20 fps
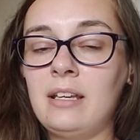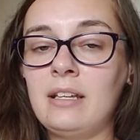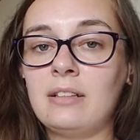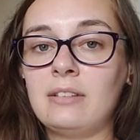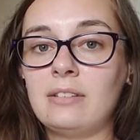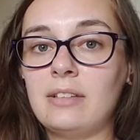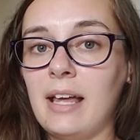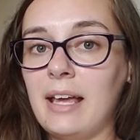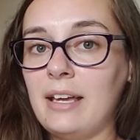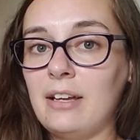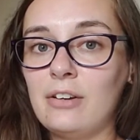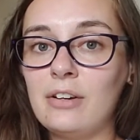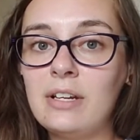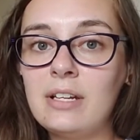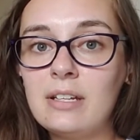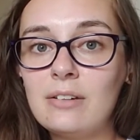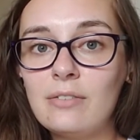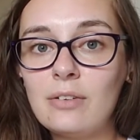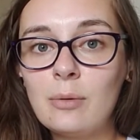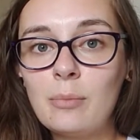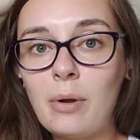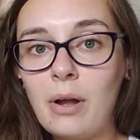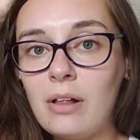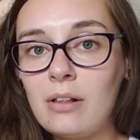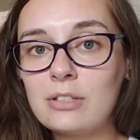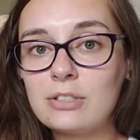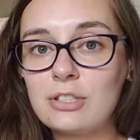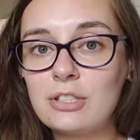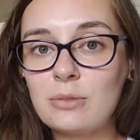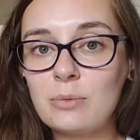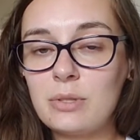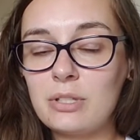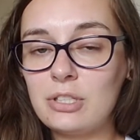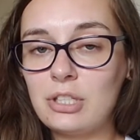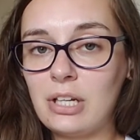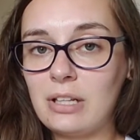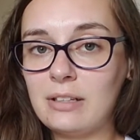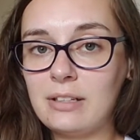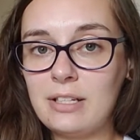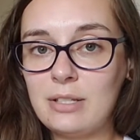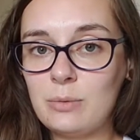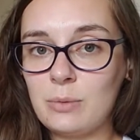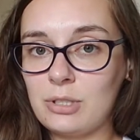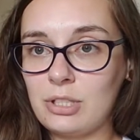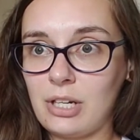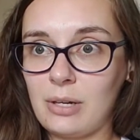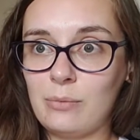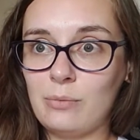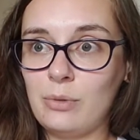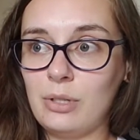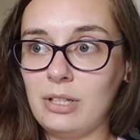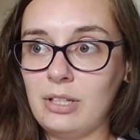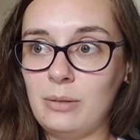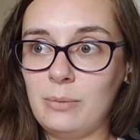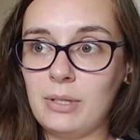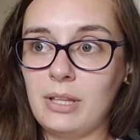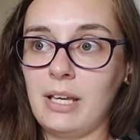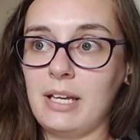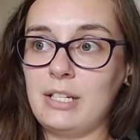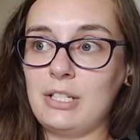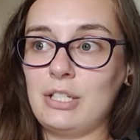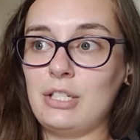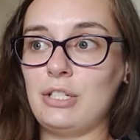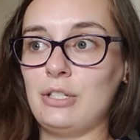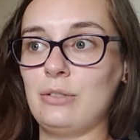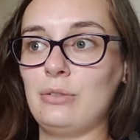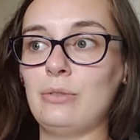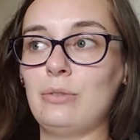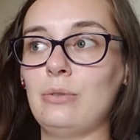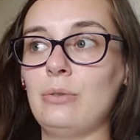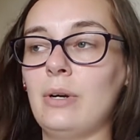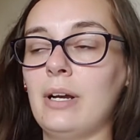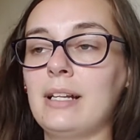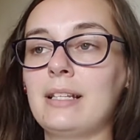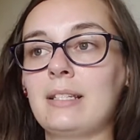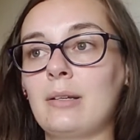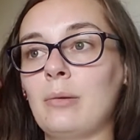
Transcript: layering different polishes with the jellies, which I really would like to do at